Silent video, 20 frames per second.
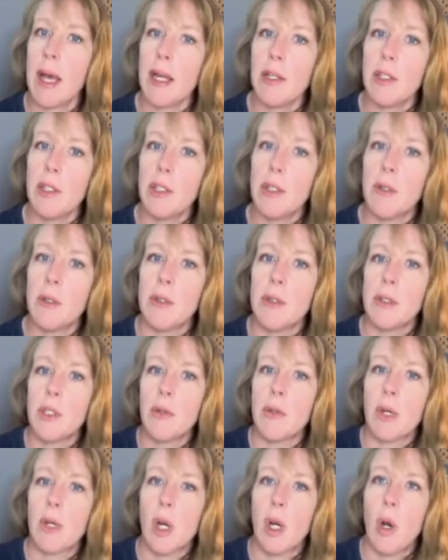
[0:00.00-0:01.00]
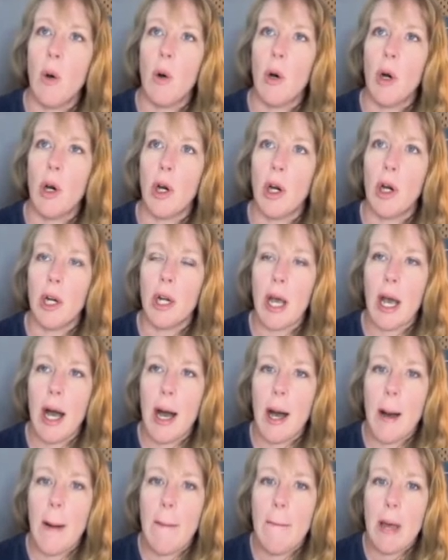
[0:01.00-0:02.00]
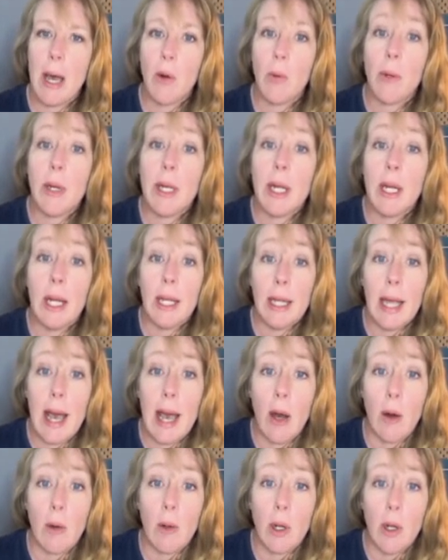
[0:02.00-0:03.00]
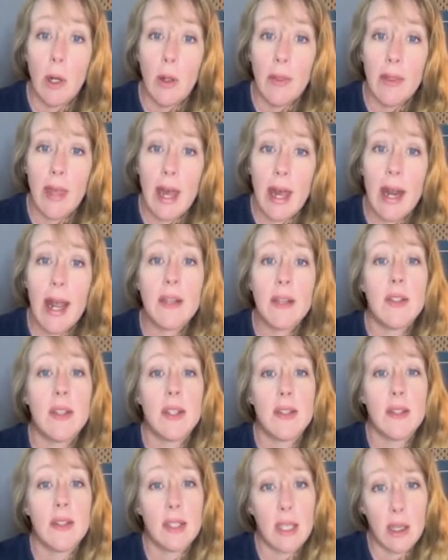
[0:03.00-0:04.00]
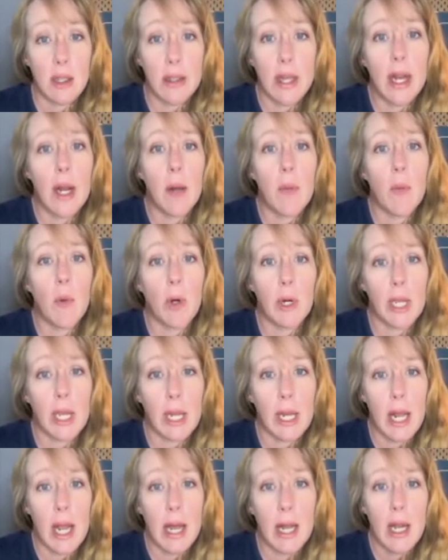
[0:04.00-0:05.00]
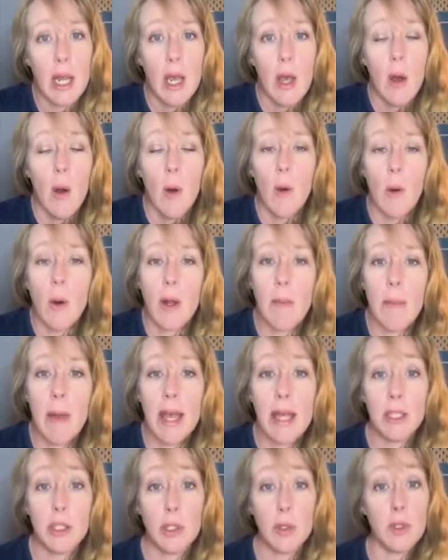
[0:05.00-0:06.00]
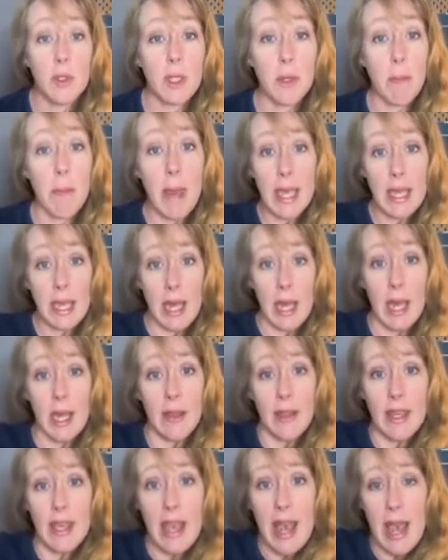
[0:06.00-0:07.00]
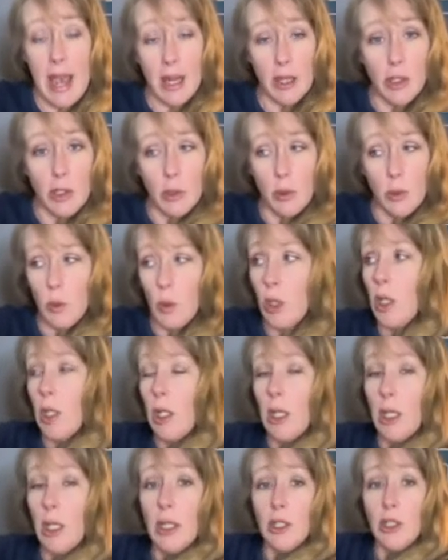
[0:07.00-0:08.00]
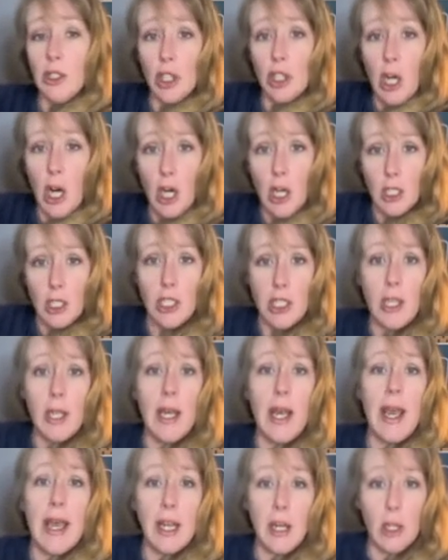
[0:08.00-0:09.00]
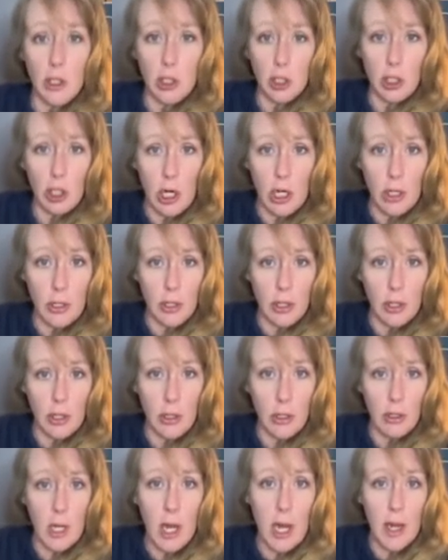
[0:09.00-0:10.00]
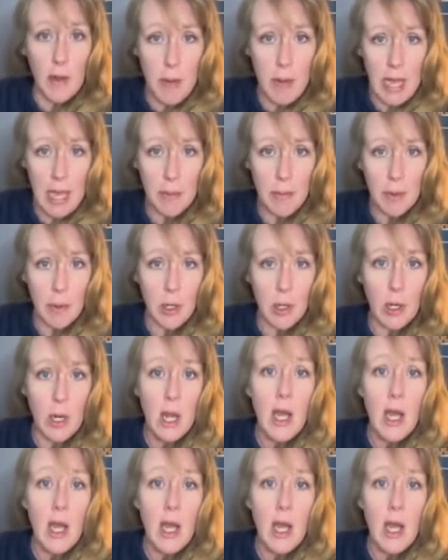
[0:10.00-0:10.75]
choose to record um, a read aloud that has the skill that I'm working on. Or I might choose to make the actual chart, anchor chart on paper